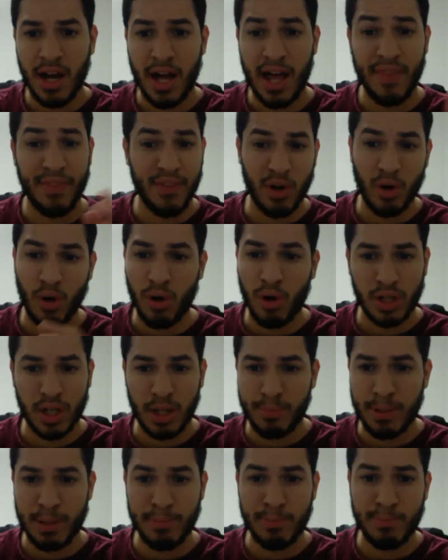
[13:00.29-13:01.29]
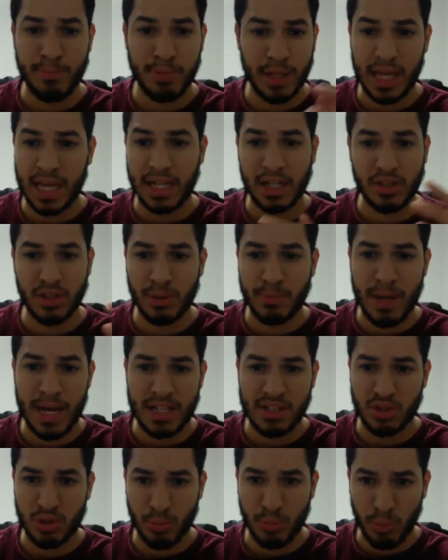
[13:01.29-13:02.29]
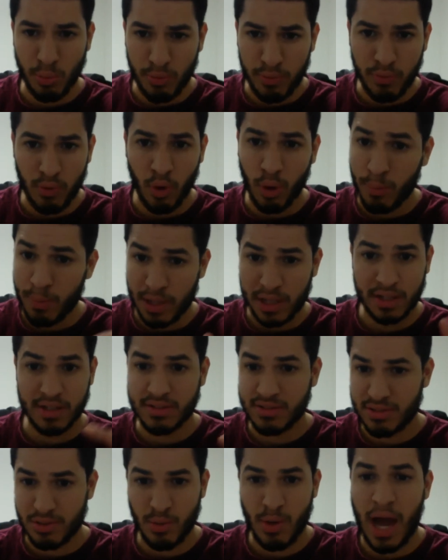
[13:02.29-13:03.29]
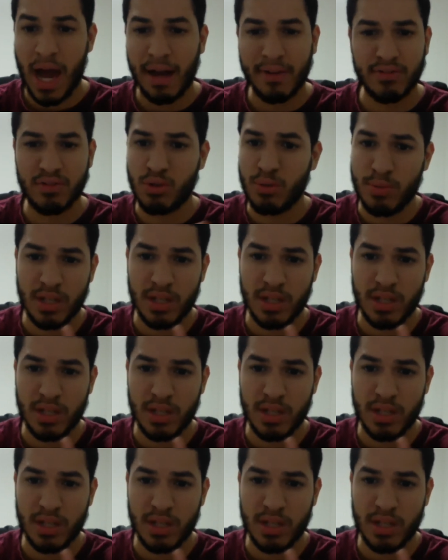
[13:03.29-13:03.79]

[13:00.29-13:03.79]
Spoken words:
and they're all going to be playing under Master Rule 4 because you have to,